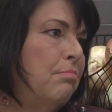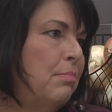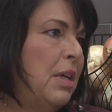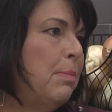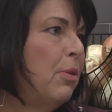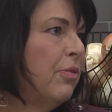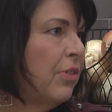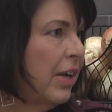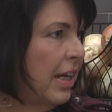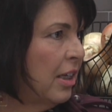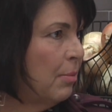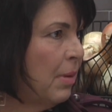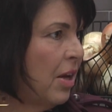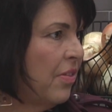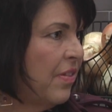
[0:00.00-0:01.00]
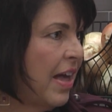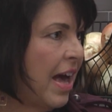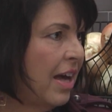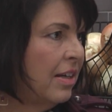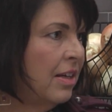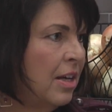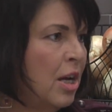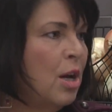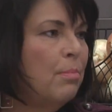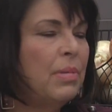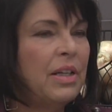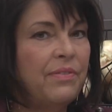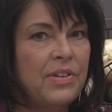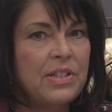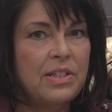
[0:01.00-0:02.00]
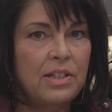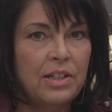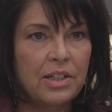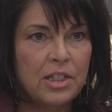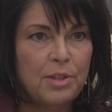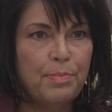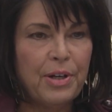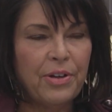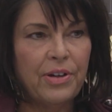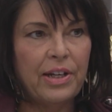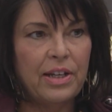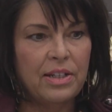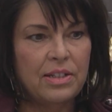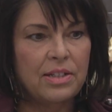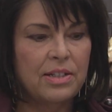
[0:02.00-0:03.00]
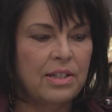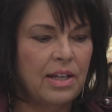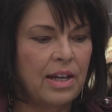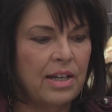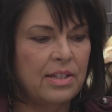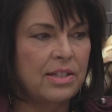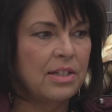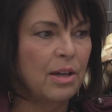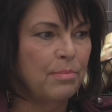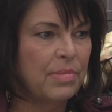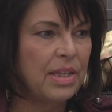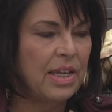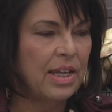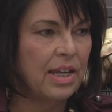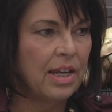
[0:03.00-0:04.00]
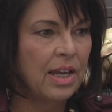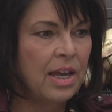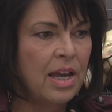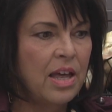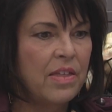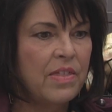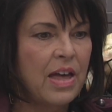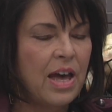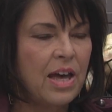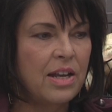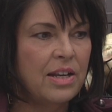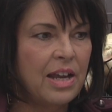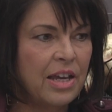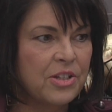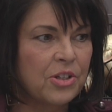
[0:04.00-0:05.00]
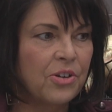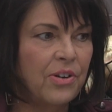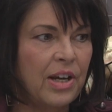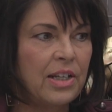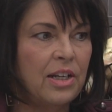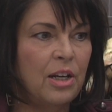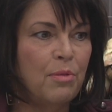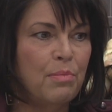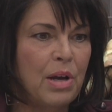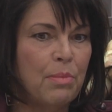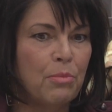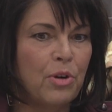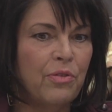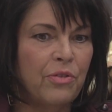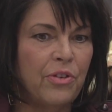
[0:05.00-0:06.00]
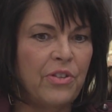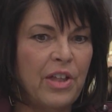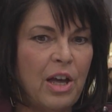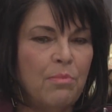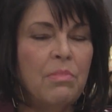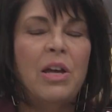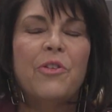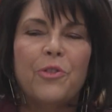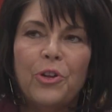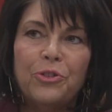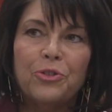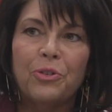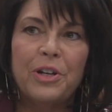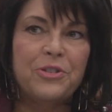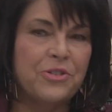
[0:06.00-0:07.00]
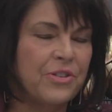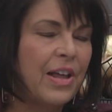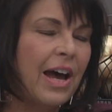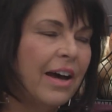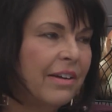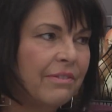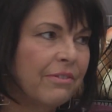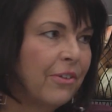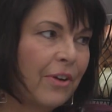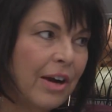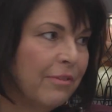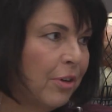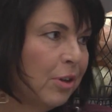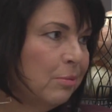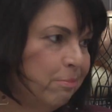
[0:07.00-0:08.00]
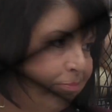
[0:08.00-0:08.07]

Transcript: people forget about that, but if it's an experience and something that has created a memory for them, they'll treasure that forever.